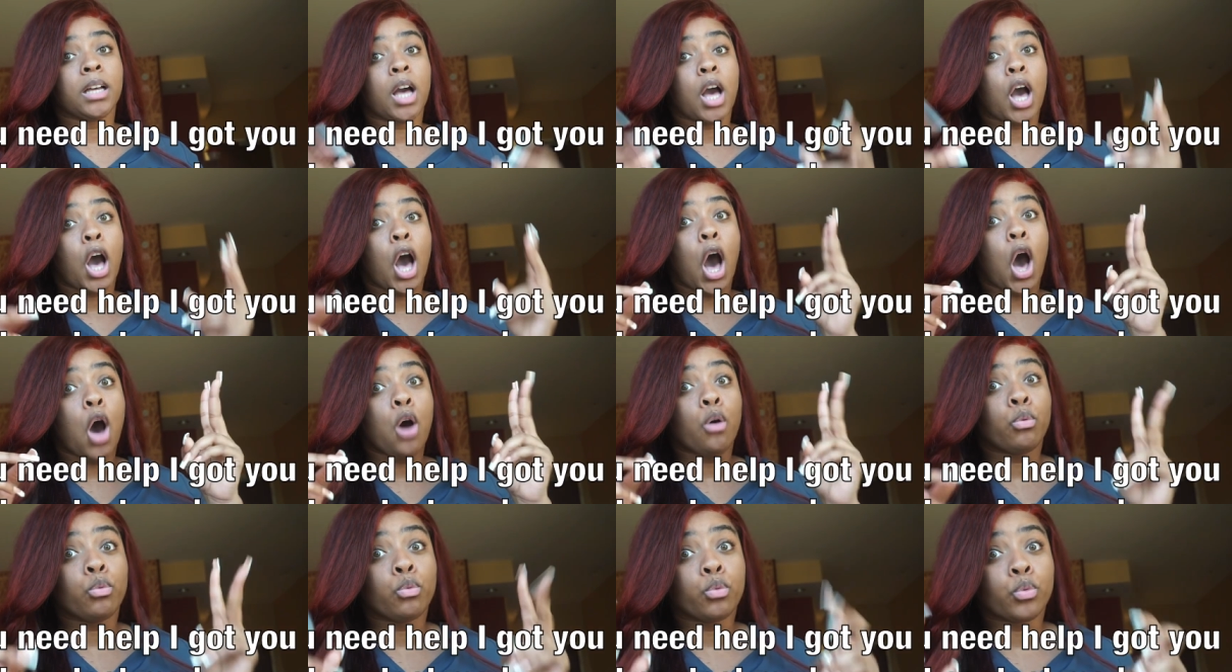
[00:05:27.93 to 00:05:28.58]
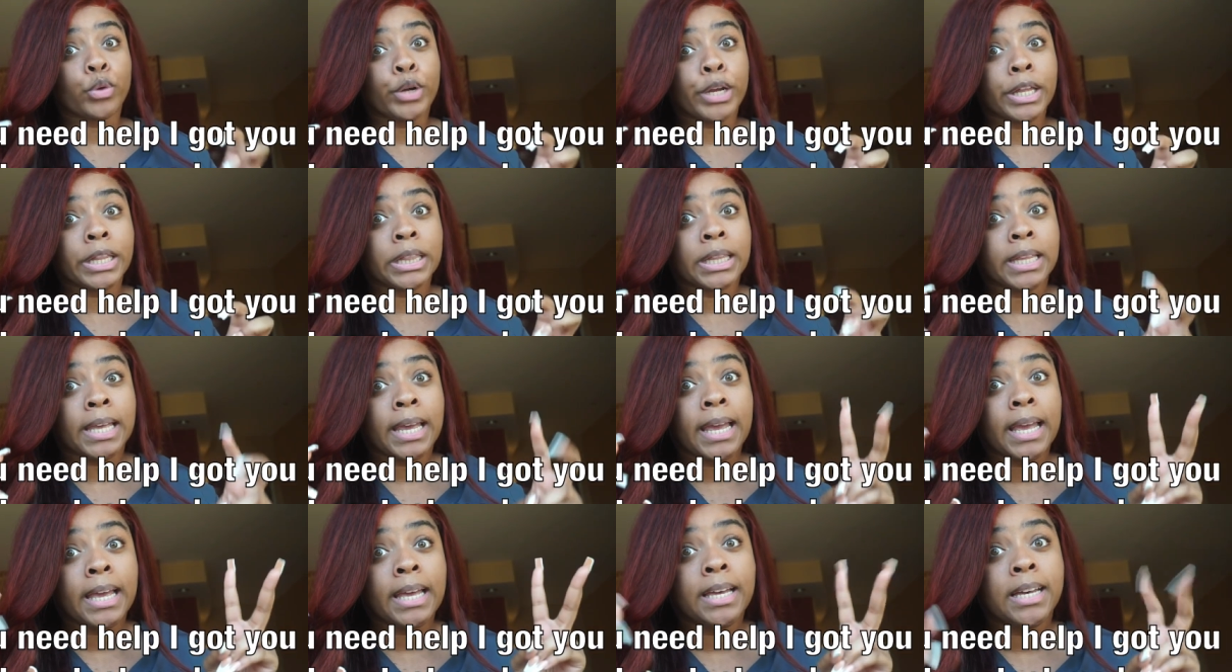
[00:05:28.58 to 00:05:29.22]
A
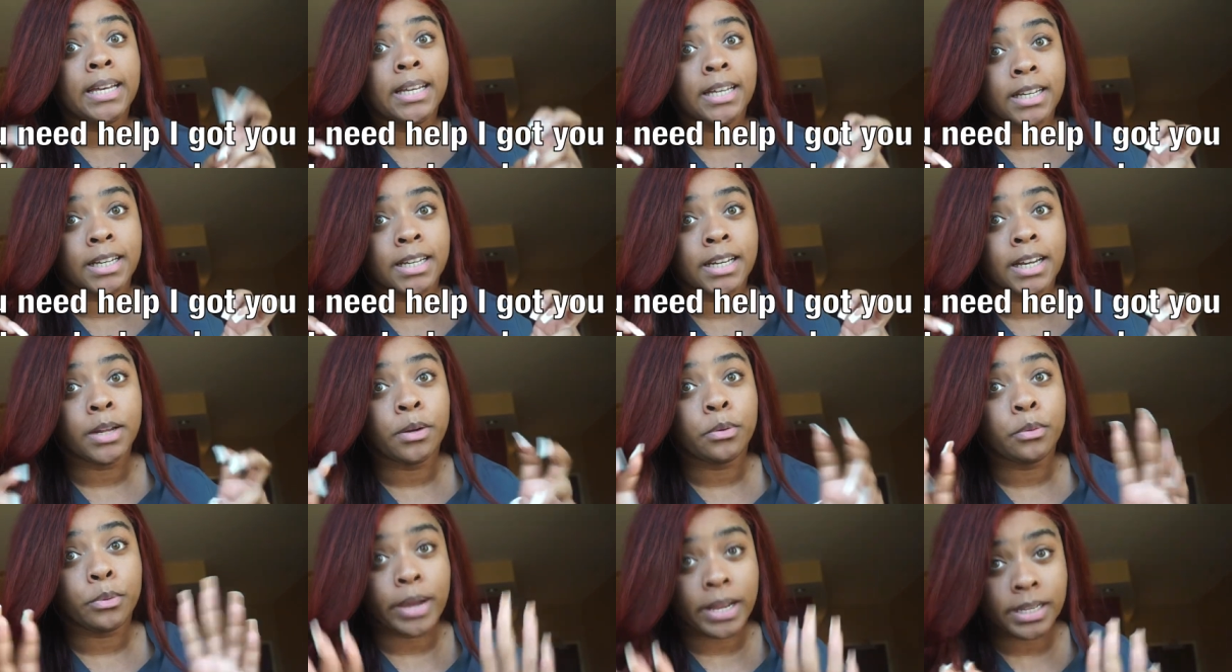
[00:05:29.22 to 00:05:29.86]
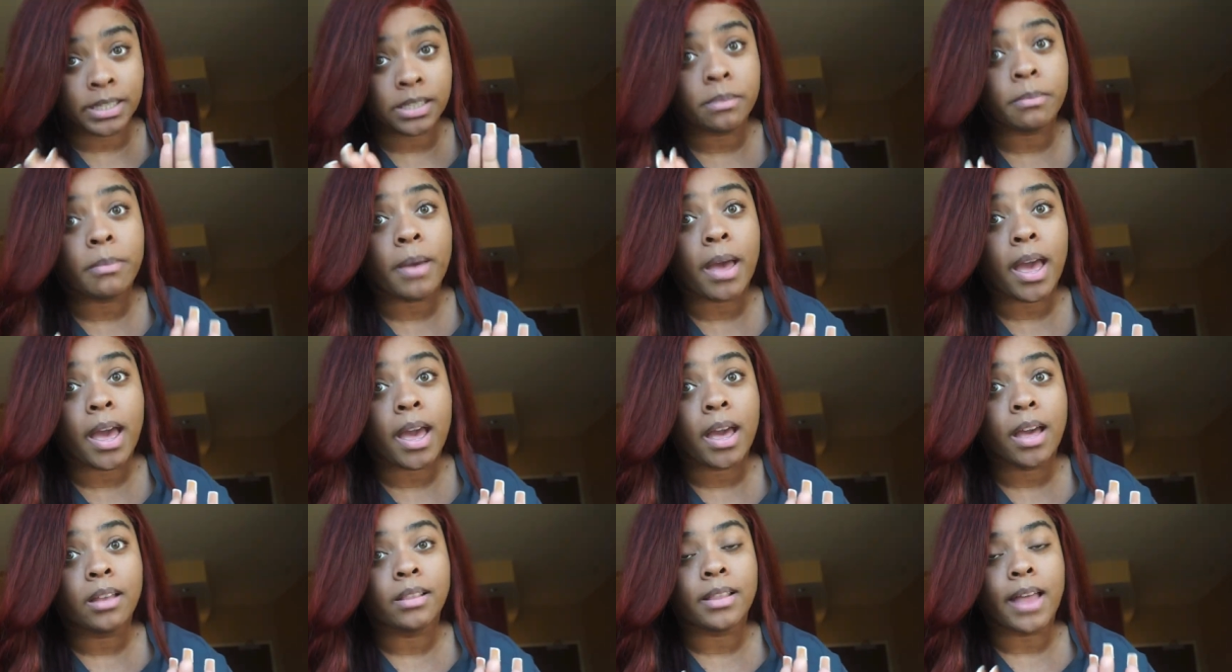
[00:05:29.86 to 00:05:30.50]
really good
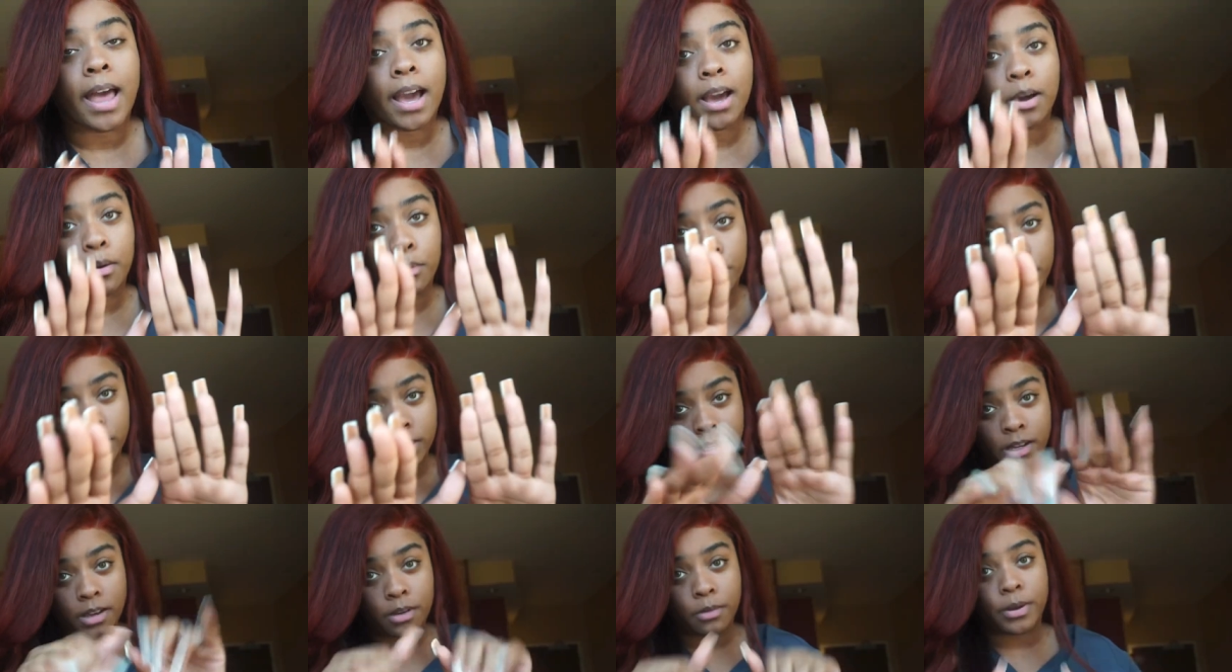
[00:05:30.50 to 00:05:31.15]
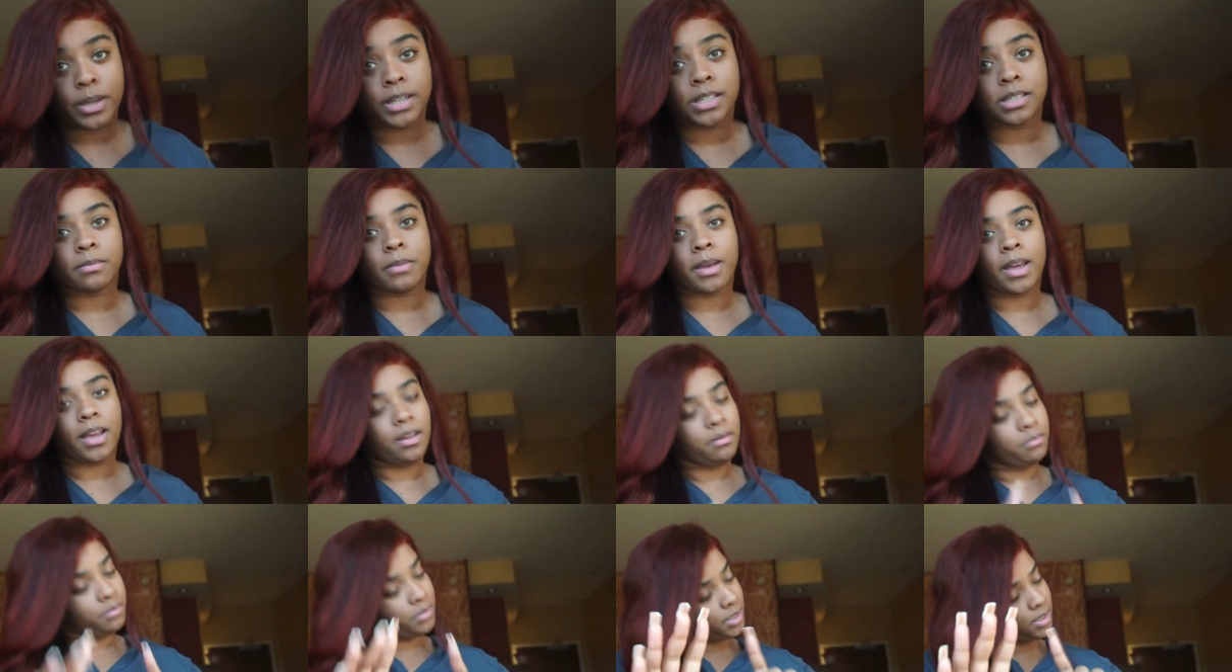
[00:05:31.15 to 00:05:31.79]
resume, like a really good
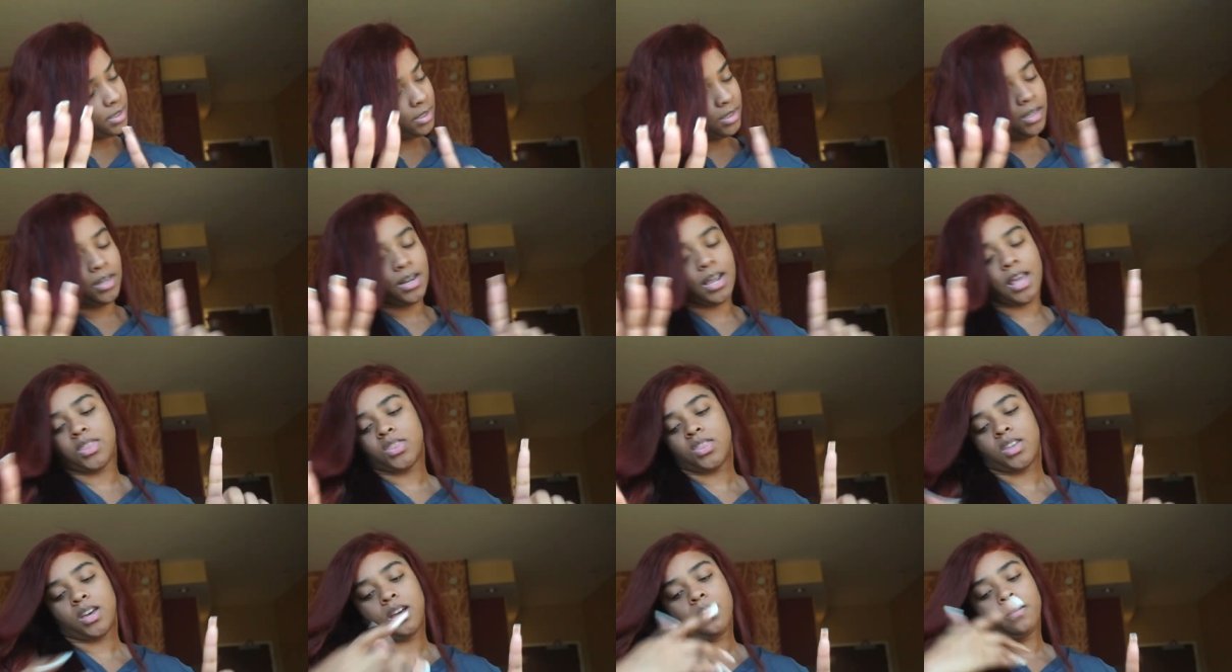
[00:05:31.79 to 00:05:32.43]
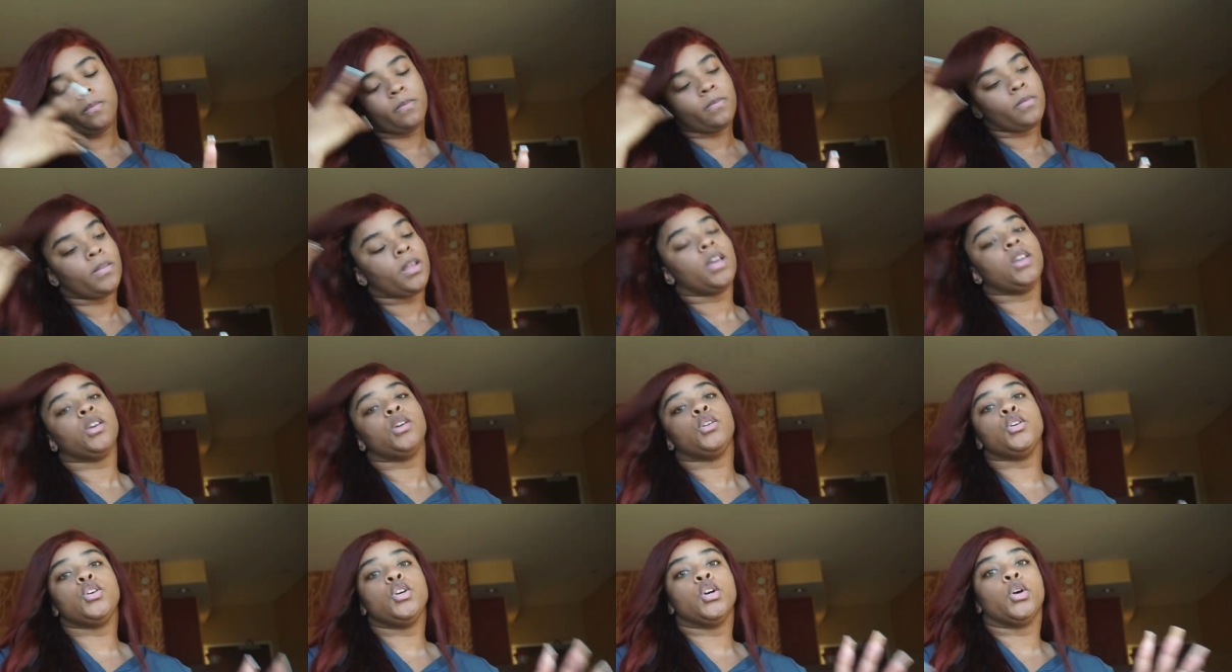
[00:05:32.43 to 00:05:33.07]
resume. I'll just leave that there.
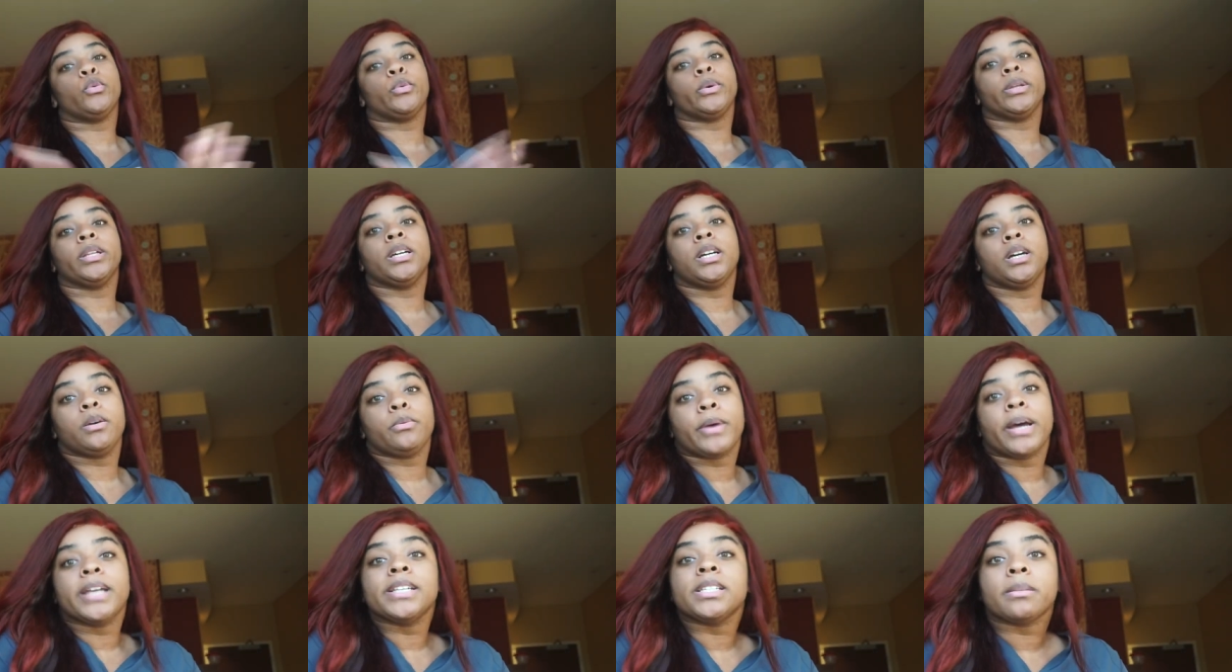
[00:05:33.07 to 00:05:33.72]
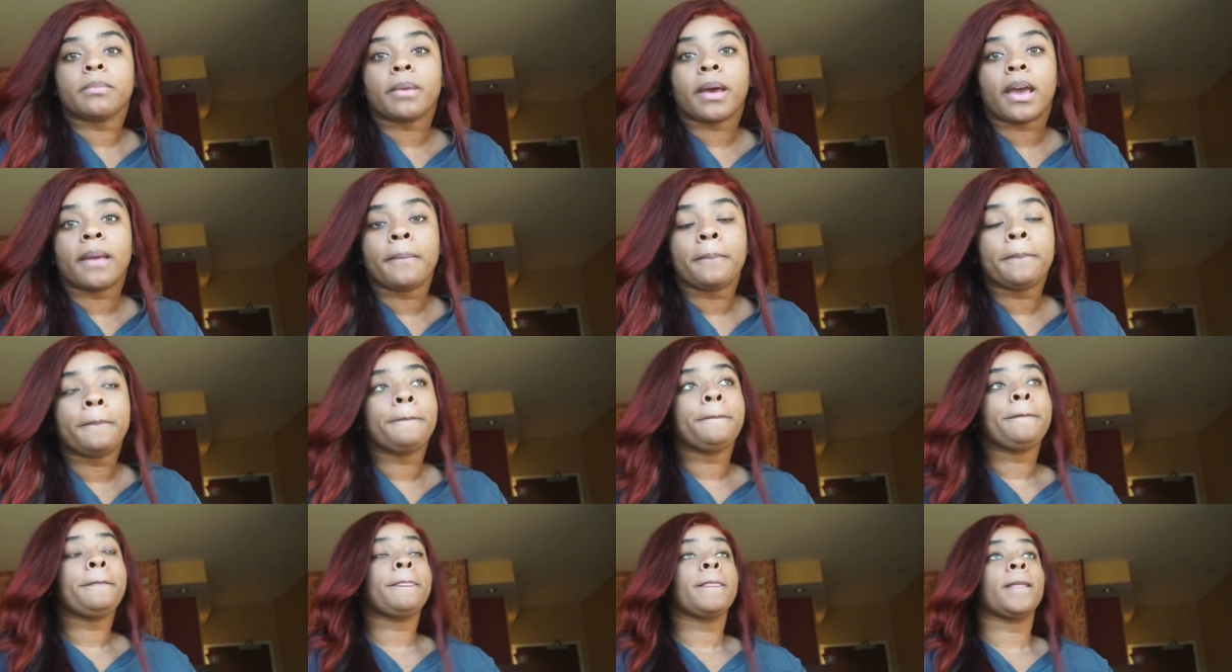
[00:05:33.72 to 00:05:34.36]
You do your really good resume.
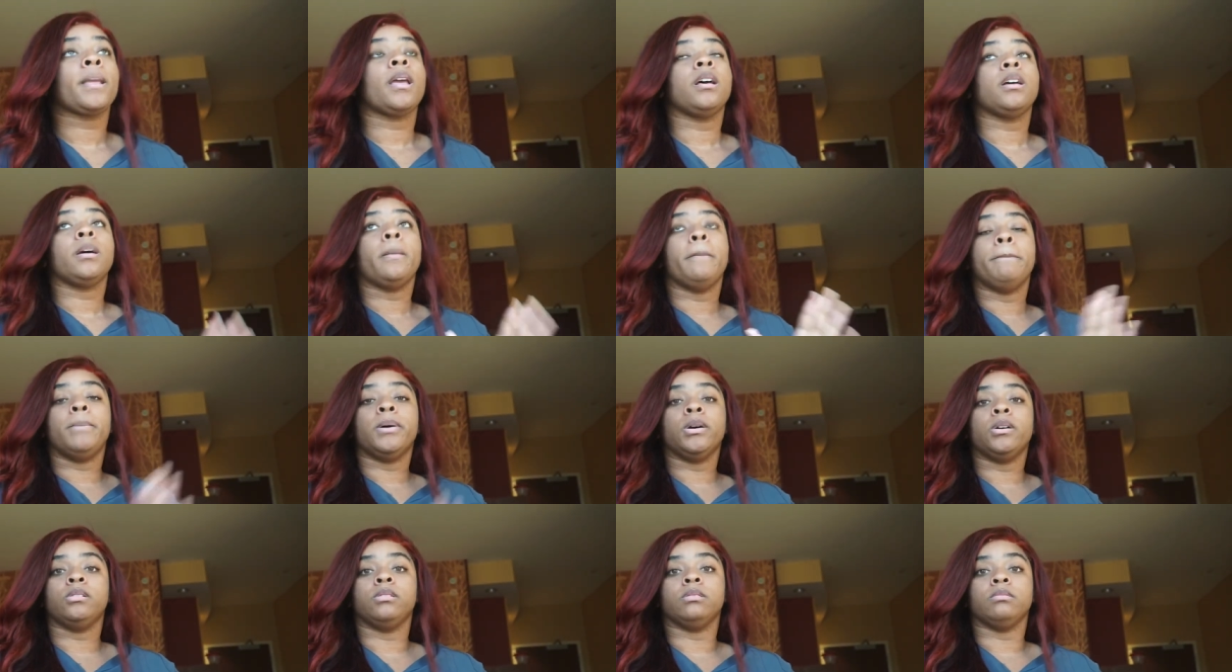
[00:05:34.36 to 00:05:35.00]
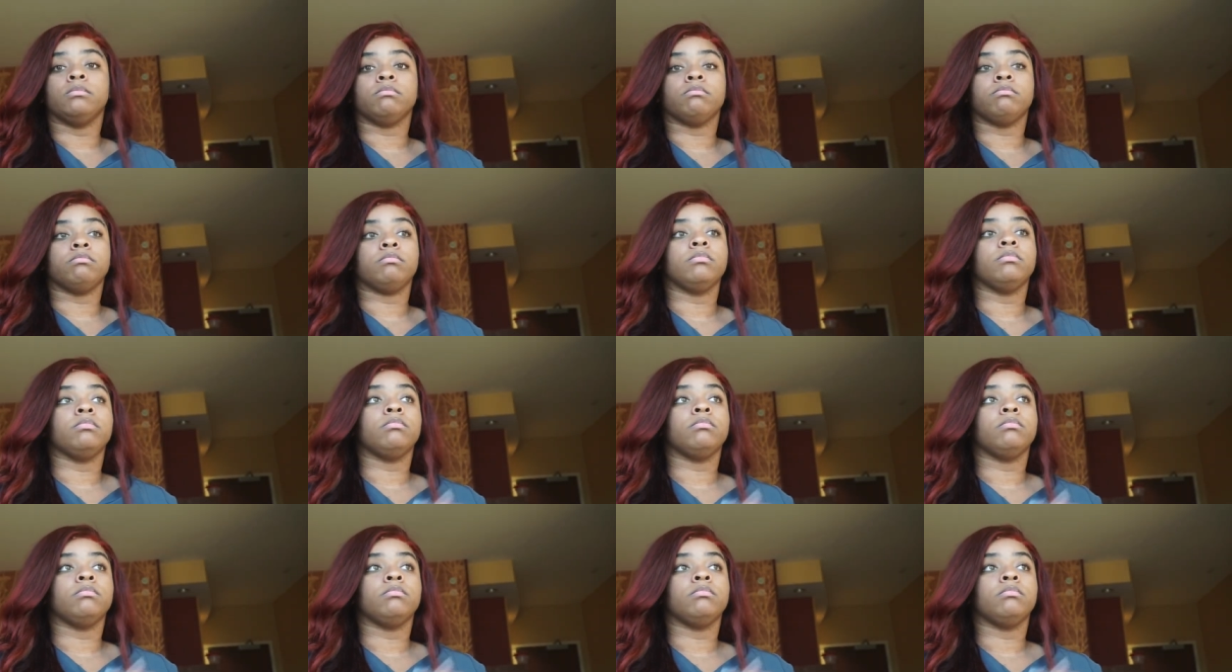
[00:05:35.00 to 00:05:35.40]
Boom.